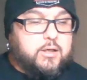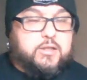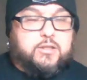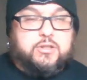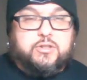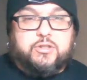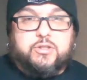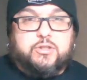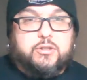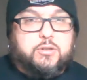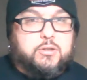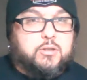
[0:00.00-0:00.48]

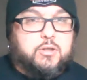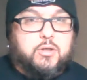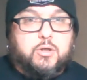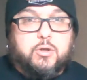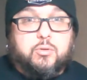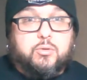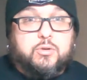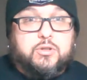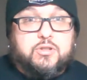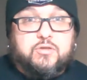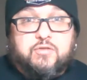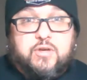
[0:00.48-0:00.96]
It's, you
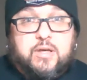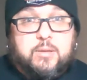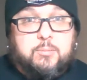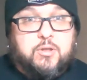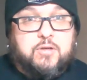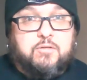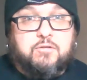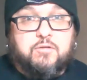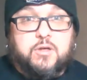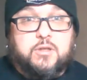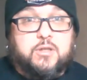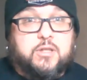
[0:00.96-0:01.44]
know, it's
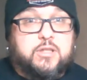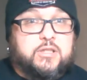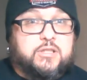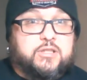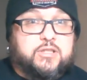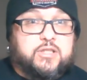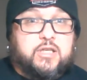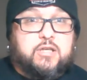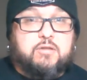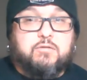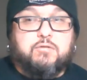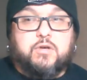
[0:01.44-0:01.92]
family friendly,
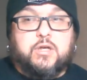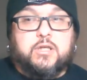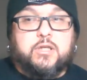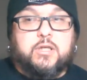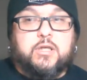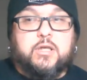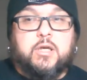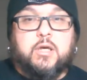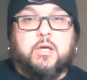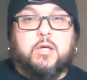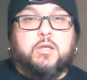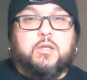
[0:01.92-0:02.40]
it's kid
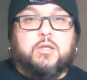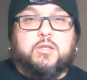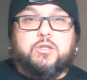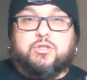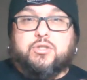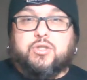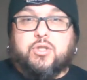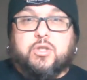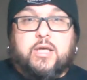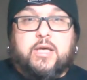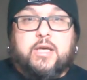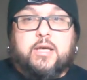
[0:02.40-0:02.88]
friendly.
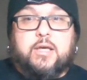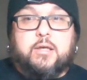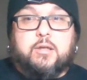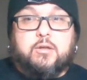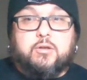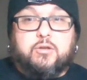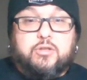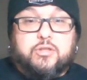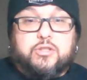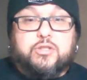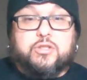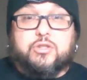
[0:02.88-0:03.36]
So like,
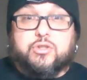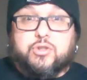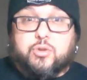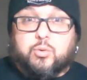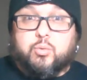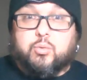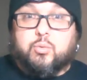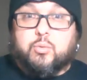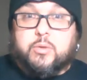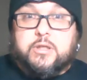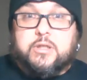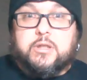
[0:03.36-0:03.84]
this is a
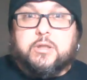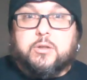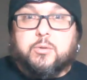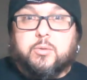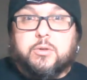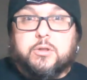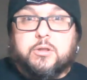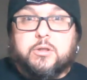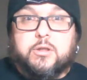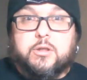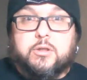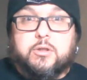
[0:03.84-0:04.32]
really,
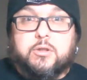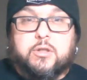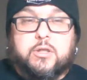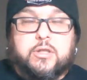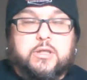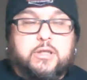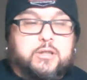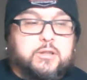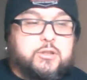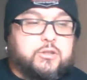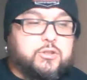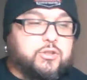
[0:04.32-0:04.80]
really good
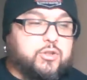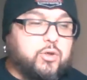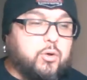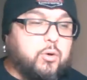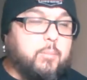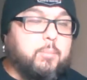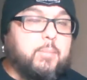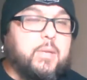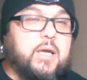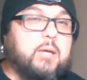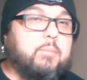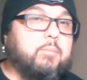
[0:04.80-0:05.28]
thing.
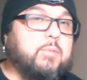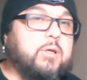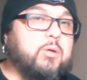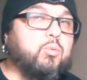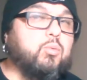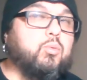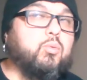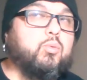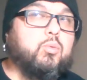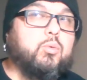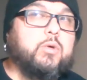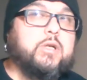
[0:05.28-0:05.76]
So it made me
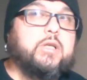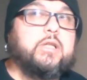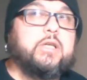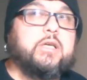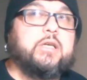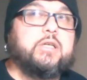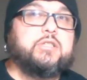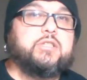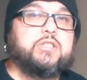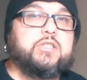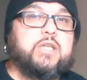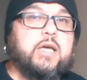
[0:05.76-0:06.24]

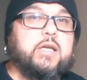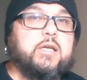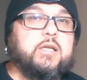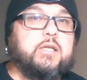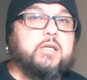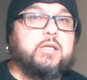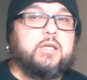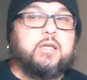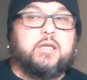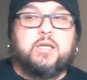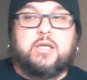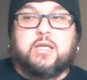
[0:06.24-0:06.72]
really
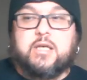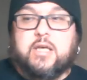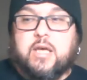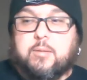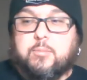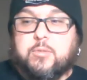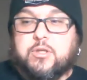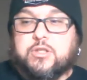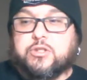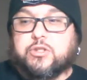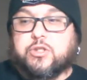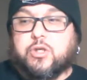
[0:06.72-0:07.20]
excited. And he
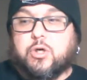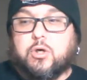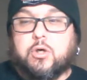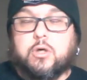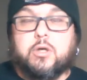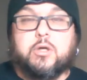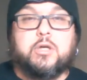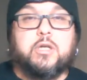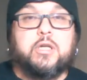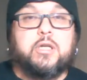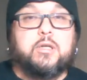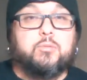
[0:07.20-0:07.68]
gave me his
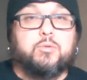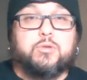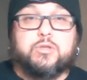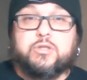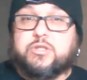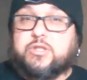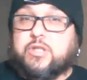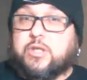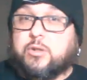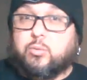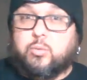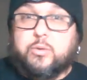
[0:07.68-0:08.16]
card. And he was
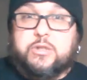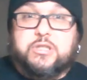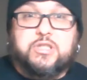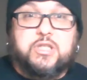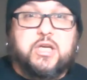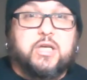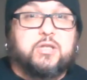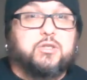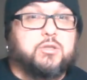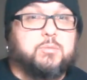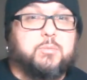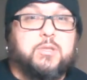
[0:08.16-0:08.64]
just like,
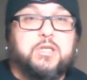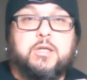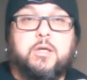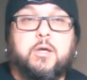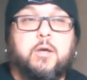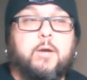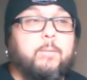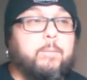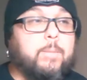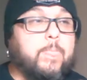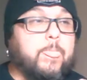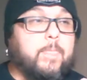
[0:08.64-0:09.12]
reach out to me.
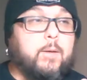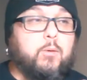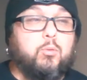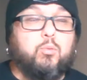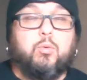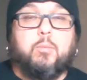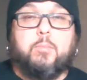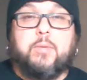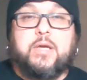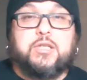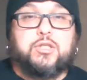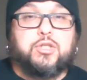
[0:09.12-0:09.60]

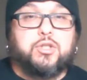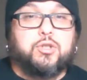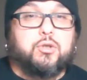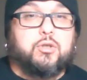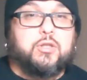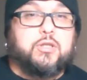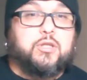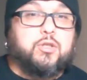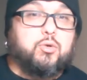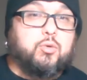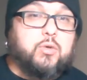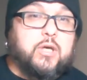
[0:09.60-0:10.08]
We'll make
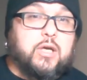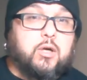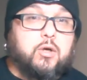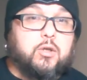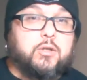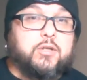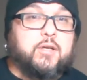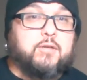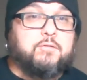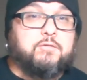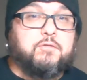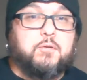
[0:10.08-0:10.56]
sure that you get
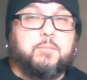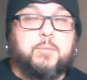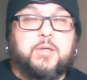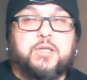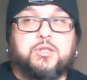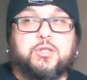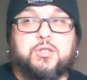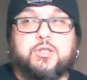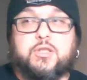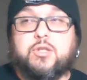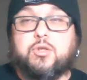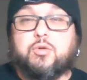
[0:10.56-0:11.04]
all the
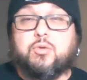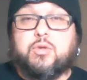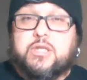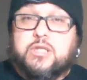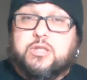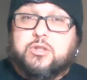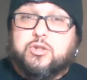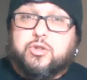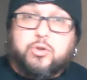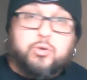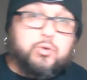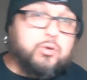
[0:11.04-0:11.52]
information that you
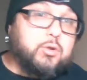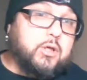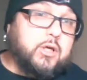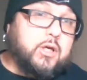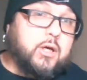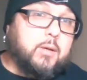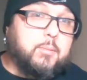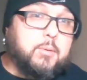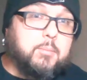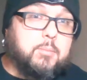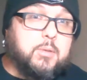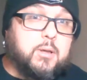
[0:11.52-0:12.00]
need so you can
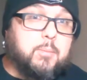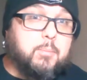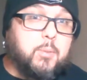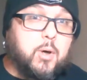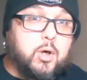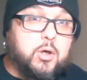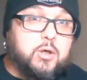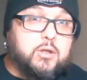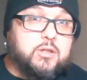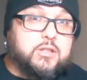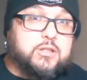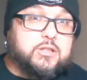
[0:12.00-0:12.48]
come and be a
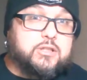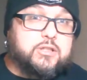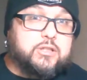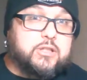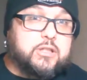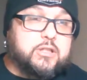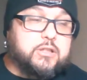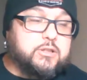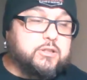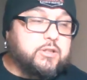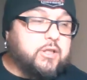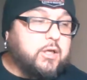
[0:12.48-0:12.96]
part of these
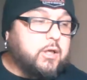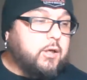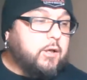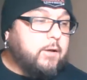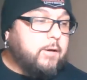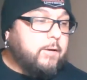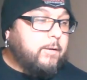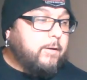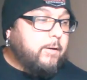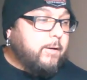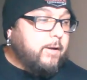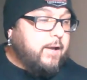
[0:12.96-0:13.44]
things.
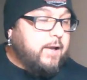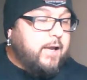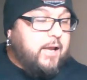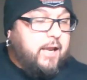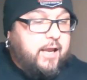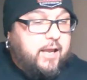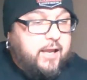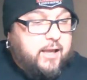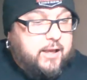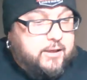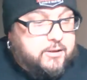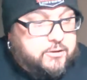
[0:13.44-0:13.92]

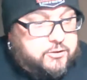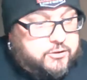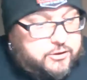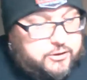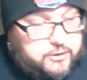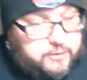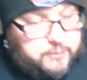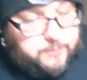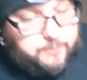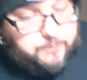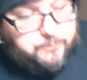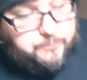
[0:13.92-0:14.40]

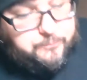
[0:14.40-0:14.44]
And